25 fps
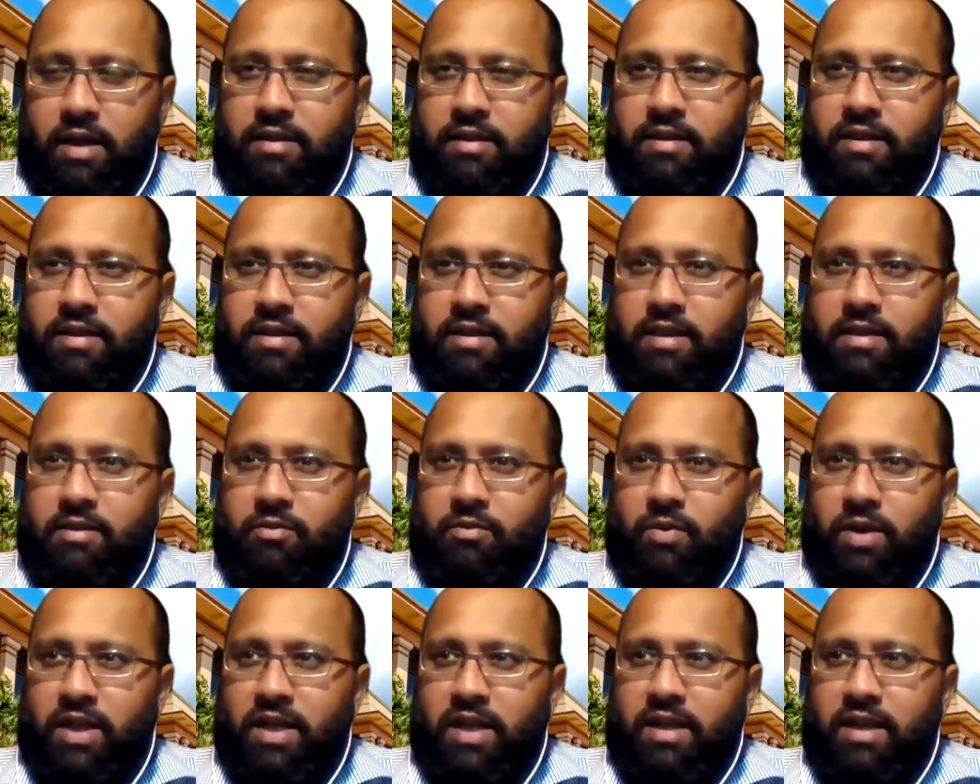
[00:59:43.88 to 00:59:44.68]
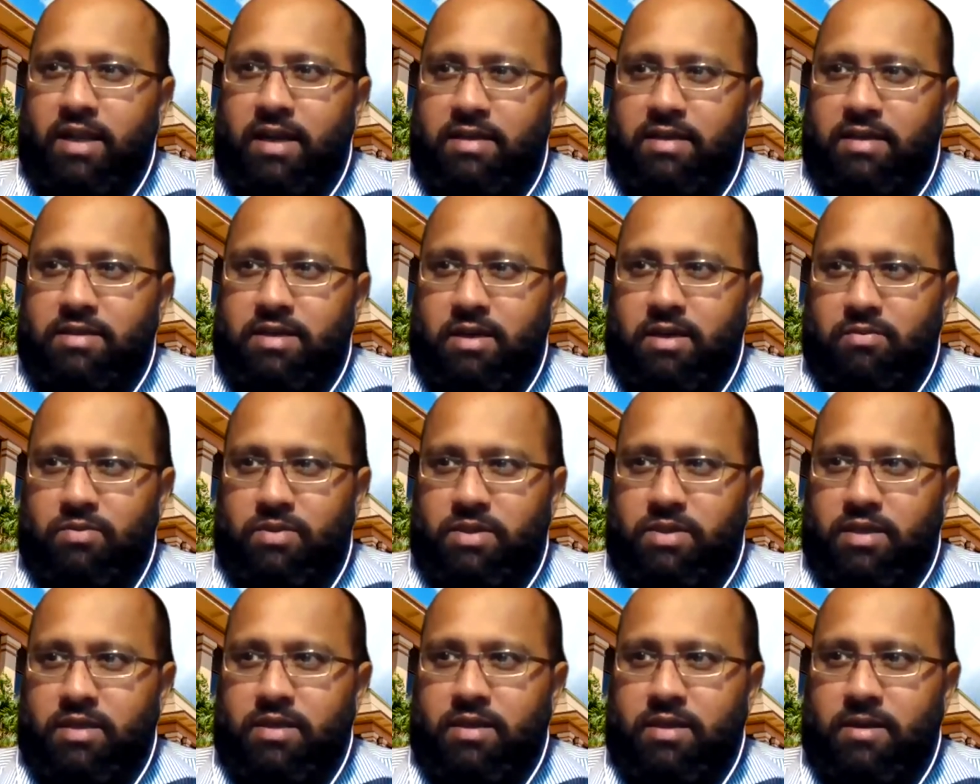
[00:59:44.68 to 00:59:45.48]
I think when I last
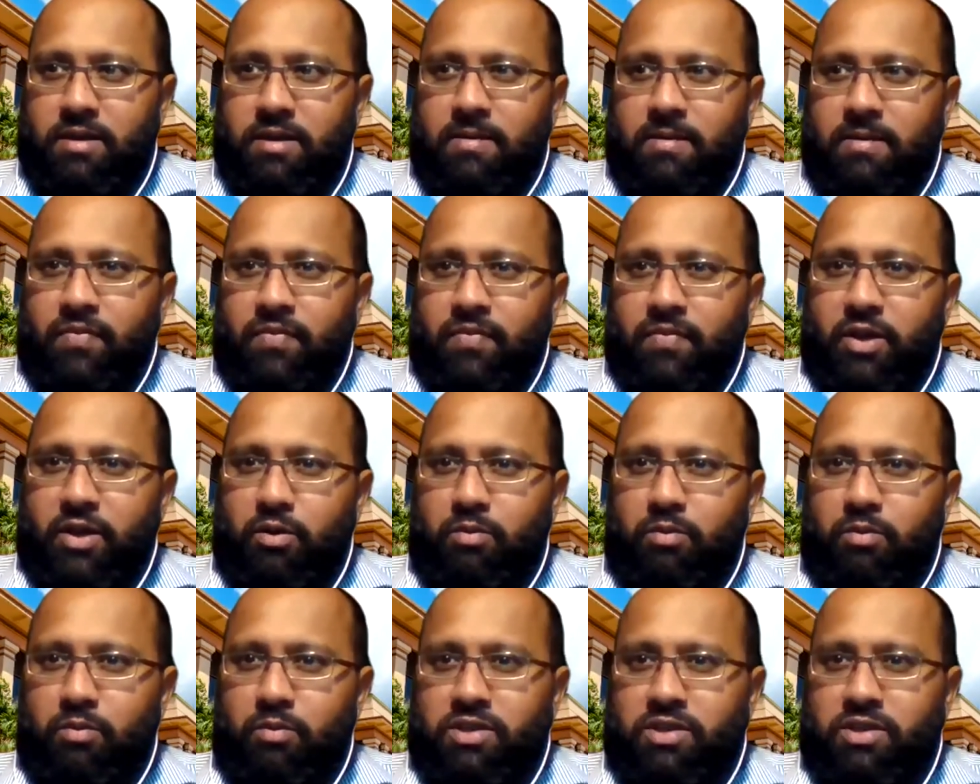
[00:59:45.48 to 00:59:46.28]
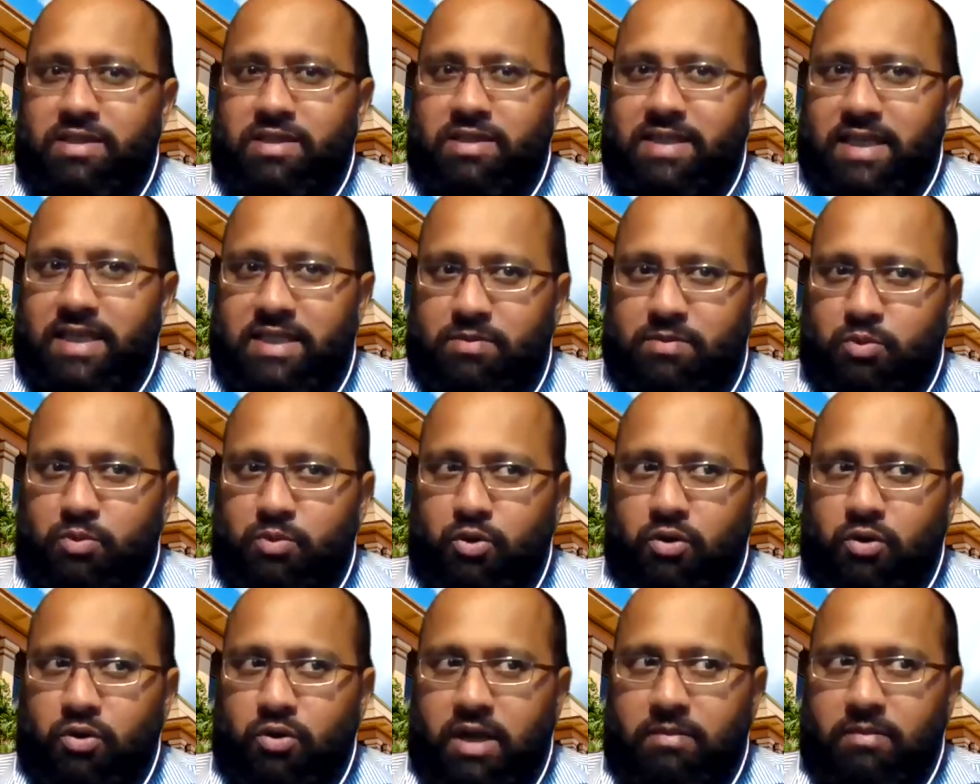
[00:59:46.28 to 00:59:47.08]
counted, there were about 6
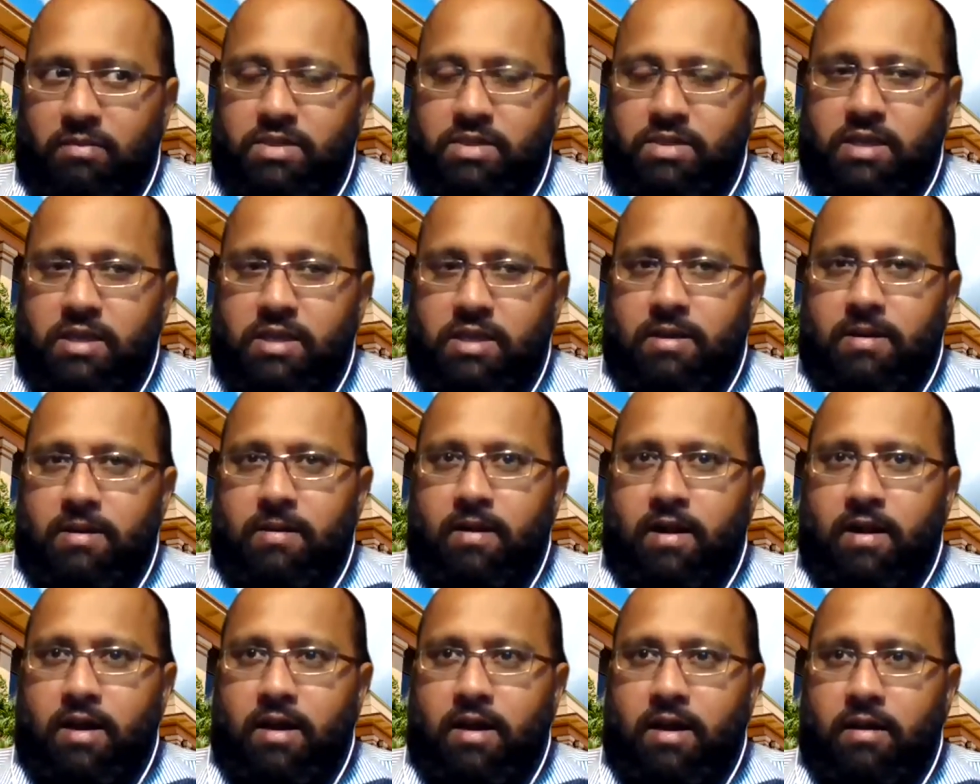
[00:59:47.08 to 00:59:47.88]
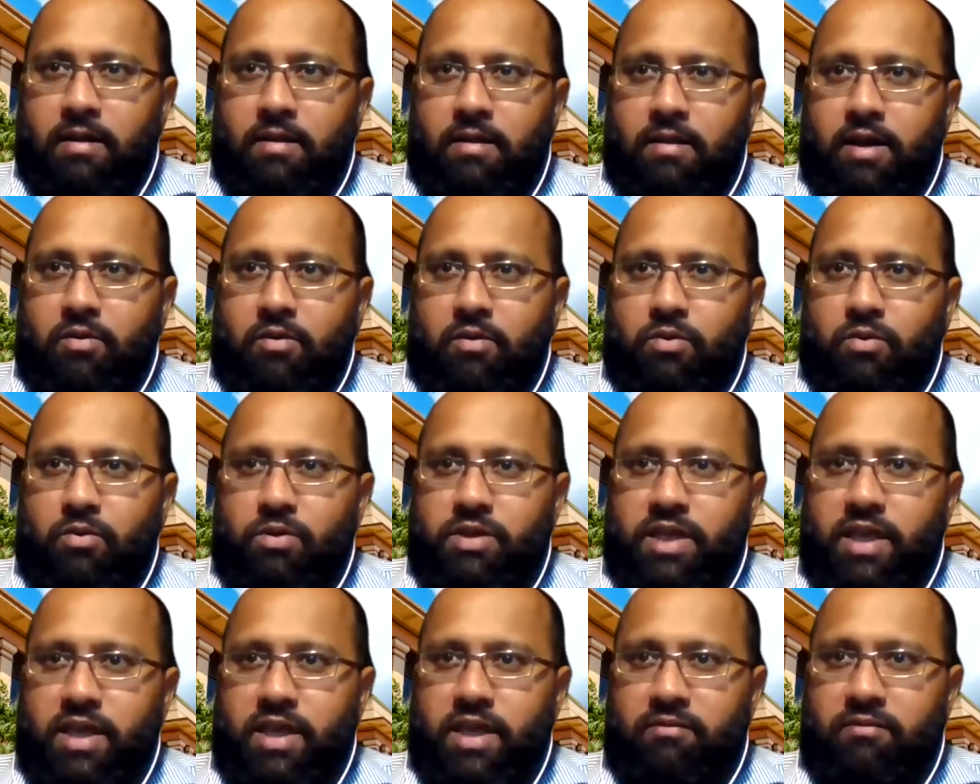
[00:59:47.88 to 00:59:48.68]
programs that
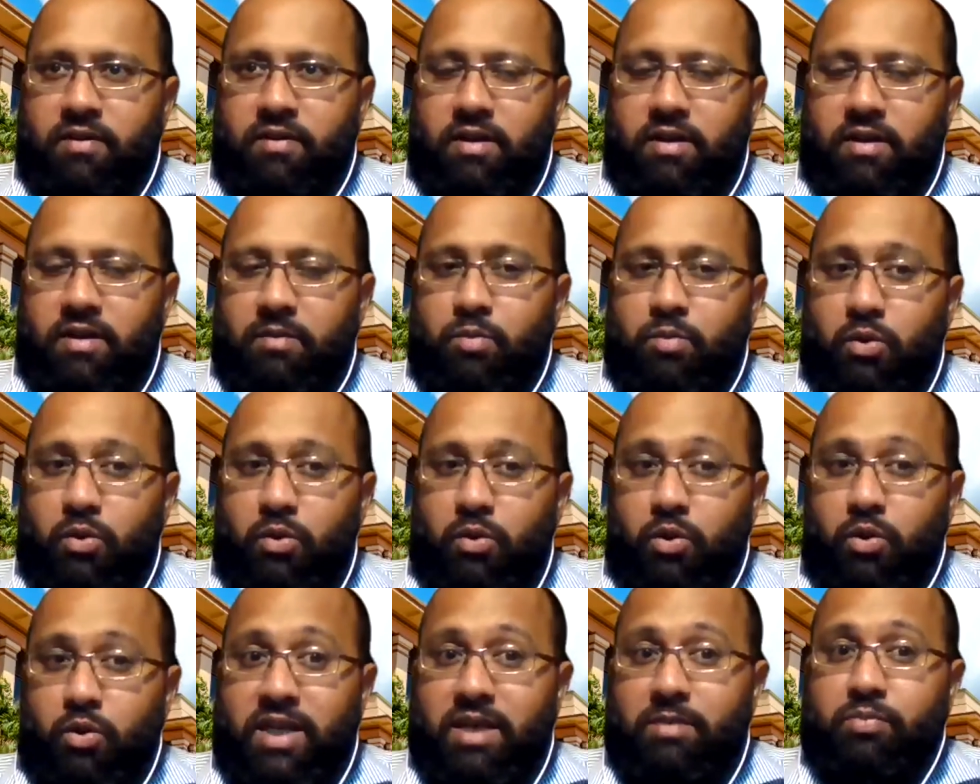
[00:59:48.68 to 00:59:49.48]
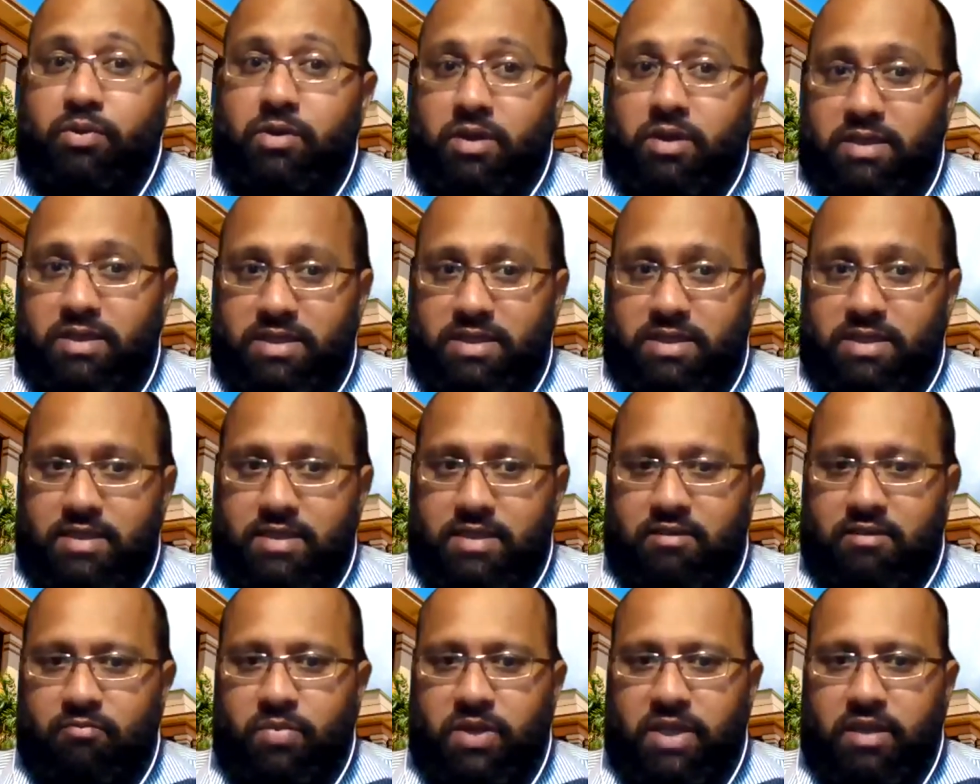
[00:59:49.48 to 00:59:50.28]
weren't GATE funded, but were in the process
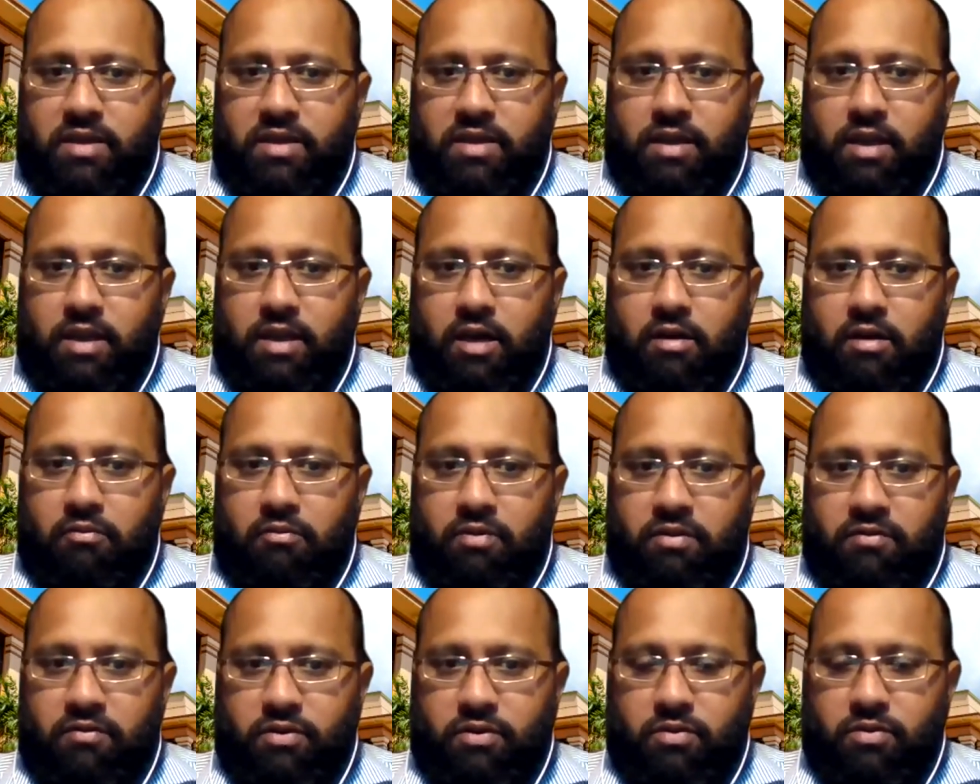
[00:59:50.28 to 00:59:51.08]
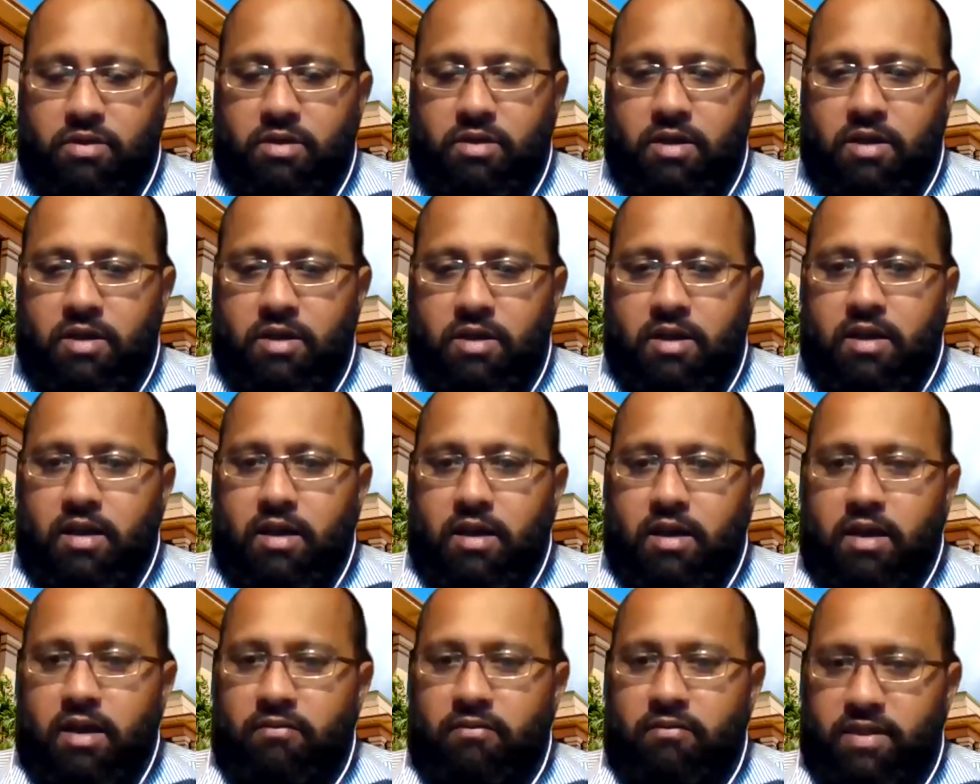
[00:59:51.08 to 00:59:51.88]
of being reviewed
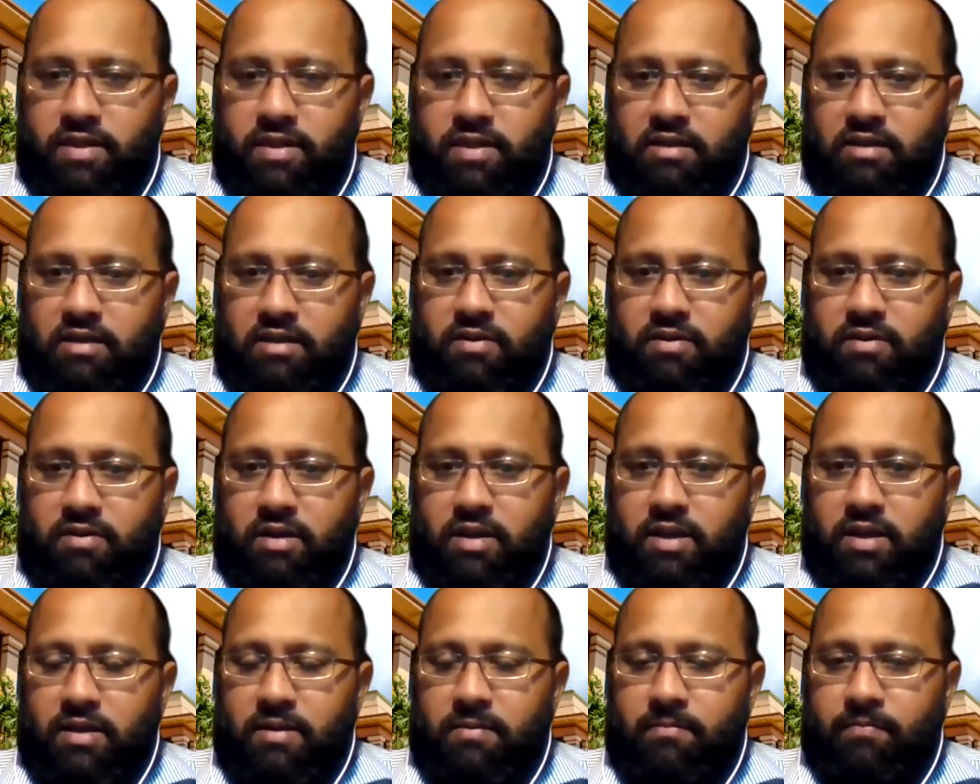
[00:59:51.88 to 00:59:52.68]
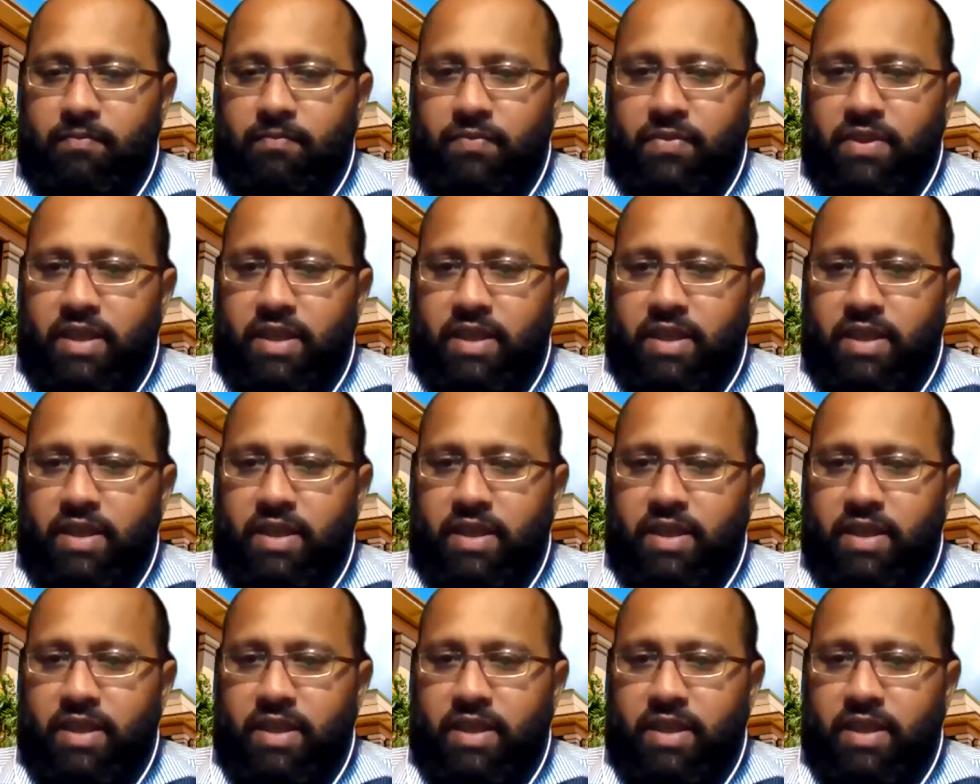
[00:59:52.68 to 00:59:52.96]
for GATE funding.